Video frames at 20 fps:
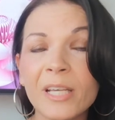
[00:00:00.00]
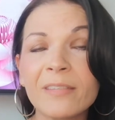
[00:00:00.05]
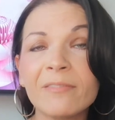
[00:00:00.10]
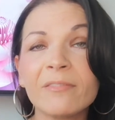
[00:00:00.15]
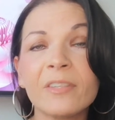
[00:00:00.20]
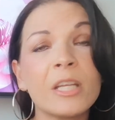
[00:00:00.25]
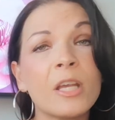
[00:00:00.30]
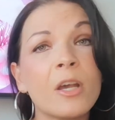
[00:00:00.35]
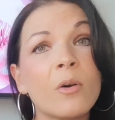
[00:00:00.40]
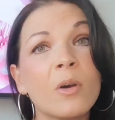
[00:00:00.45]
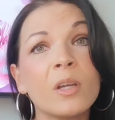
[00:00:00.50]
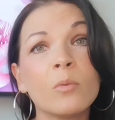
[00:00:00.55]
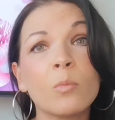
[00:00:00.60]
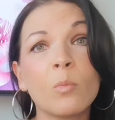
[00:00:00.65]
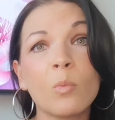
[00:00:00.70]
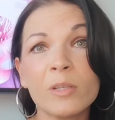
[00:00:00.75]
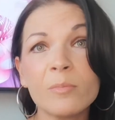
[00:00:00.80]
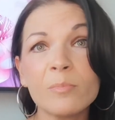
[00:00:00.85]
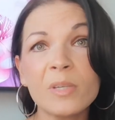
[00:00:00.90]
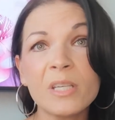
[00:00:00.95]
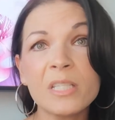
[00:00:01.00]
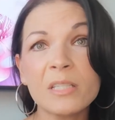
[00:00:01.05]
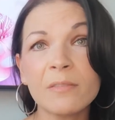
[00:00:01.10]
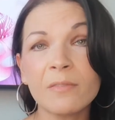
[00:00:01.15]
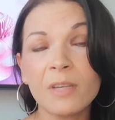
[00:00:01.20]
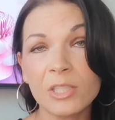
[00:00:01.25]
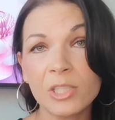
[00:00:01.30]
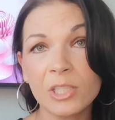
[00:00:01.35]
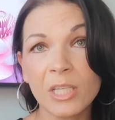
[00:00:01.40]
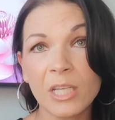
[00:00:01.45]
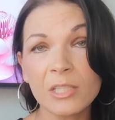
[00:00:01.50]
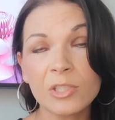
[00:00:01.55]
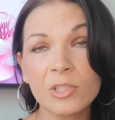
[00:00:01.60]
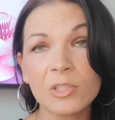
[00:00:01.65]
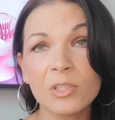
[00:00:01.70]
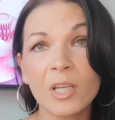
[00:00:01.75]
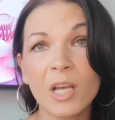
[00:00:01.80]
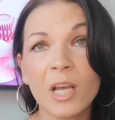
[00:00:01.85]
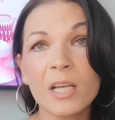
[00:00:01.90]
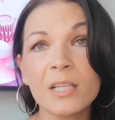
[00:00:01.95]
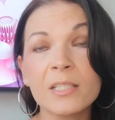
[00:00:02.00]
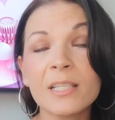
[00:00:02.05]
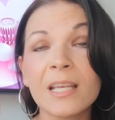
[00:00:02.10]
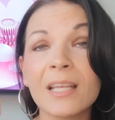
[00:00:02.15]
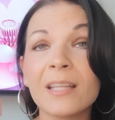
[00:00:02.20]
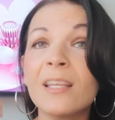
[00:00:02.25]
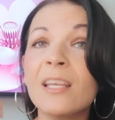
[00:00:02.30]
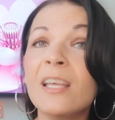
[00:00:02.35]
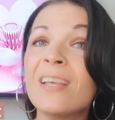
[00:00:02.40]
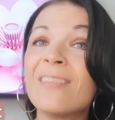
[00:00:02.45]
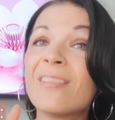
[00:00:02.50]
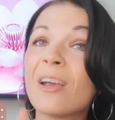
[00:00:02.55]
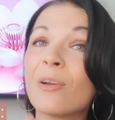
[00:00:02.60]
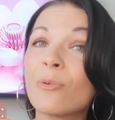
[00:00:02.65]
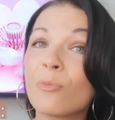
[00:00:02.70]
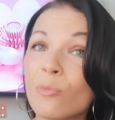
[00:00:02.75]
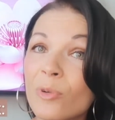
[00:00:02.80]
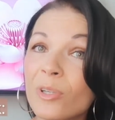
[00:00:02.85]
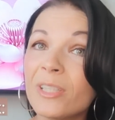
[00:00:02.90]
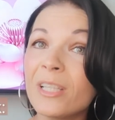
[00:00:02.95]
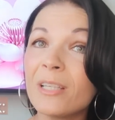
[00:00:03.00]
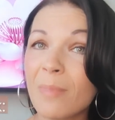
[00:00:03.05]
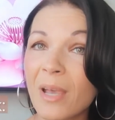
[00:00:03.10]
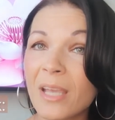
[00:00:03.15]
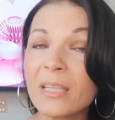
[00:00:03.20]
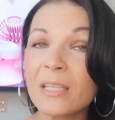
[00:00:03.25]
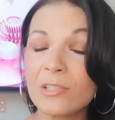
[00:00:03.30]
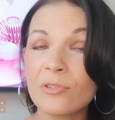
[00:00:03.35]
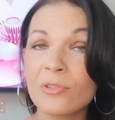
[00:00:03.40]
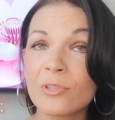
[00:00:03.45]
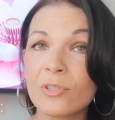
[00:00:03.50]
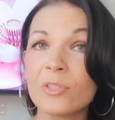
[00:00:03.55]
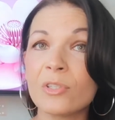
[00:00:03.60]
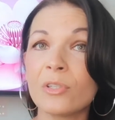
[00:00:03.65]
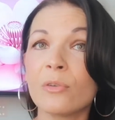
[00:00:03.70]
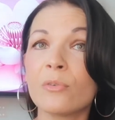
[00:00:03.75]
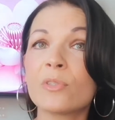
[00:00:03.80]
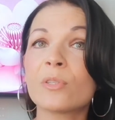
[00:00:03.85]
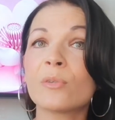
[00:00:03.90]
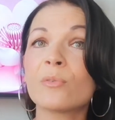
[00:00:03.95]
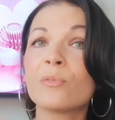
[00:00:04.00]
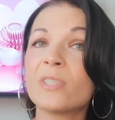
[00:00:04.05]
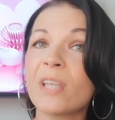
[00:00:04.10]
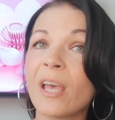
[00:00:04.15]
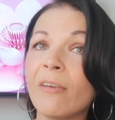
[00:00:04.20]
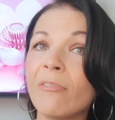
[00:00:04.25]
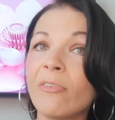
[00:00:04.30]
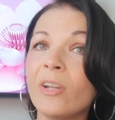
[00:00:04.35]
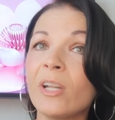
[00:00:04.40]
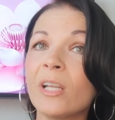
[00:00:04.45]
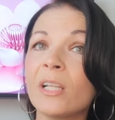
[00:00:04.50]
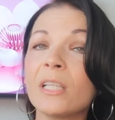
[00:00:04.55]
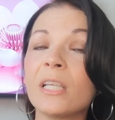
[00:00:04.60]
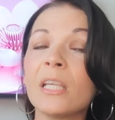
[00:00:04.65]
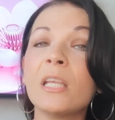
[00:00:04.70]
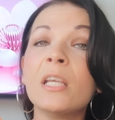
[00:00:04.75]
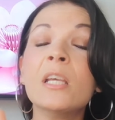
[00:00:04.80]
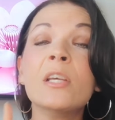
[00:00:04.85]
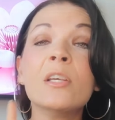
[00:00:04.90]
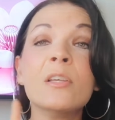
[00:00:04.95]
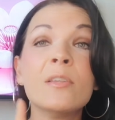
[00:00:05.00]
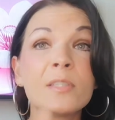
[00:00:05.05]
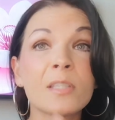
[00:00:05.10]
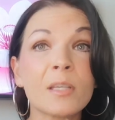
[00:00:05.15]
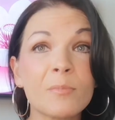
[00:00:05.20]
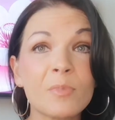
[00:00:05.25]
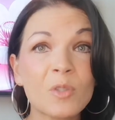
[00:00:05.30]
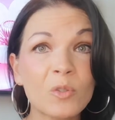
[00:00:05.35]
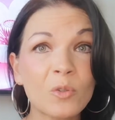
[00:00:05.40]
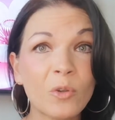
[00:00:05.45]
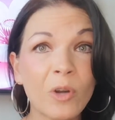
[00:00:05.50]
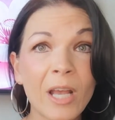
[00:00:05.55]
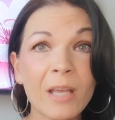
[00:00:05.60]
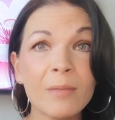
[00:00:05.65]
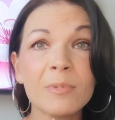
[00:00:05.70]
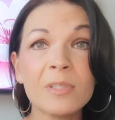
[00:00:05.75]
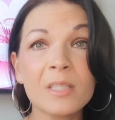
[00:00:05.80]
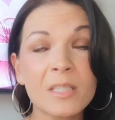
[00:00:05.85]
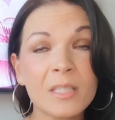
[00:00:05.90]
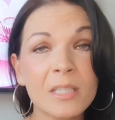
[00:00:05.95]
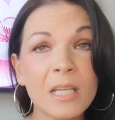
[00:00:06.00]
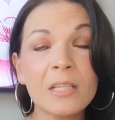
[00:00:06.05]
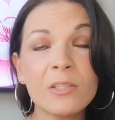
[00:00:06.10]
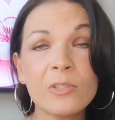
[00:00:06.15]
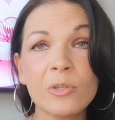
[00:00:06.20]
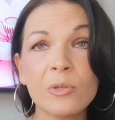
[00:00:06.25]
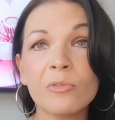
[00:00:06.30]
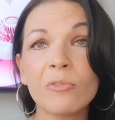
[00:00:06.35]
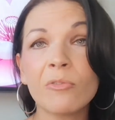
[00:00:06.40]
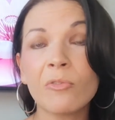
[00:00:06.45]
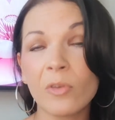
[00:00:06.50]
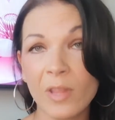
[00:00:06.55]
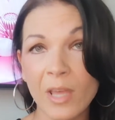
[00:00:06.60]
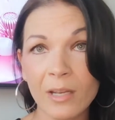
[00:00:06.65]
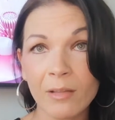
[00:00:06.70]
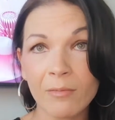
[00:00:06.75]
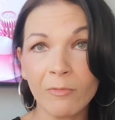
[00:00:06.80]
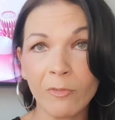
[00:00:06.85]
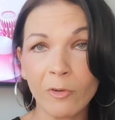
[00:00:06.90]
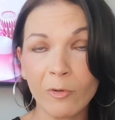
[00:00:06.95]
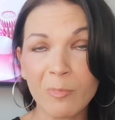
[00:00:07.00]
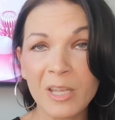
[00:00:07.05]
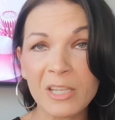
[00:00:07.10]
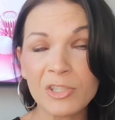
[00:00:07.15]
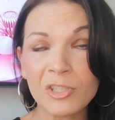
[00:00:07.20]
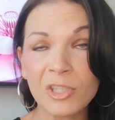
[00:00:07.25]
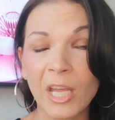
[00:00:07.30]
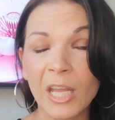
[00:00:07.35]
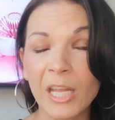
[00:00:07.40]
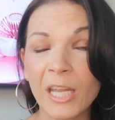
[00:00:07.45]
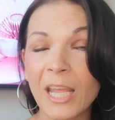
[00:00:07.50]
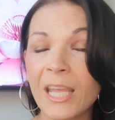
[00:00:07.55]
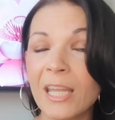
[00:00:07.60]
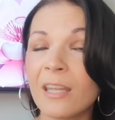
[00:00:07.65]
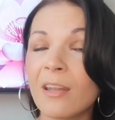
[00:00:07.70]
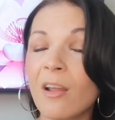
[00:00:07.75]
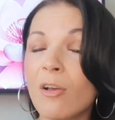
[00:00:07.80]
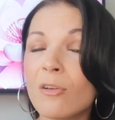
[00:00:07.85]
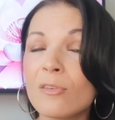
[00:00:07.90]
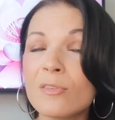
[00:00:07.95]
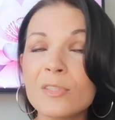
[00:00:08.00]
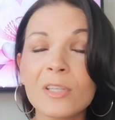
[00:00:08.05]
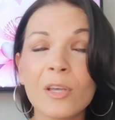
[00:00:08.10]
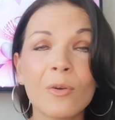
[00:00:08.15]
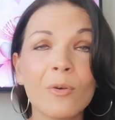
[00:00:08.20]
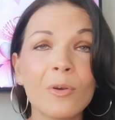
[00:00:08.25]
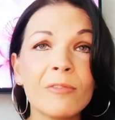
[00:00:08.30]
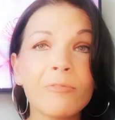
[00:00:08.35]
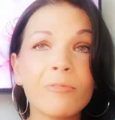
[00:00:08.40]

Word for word: plan video and 1 piece of educational content that really might interest you. So definitely subscribe and stay tuned for that information. And also,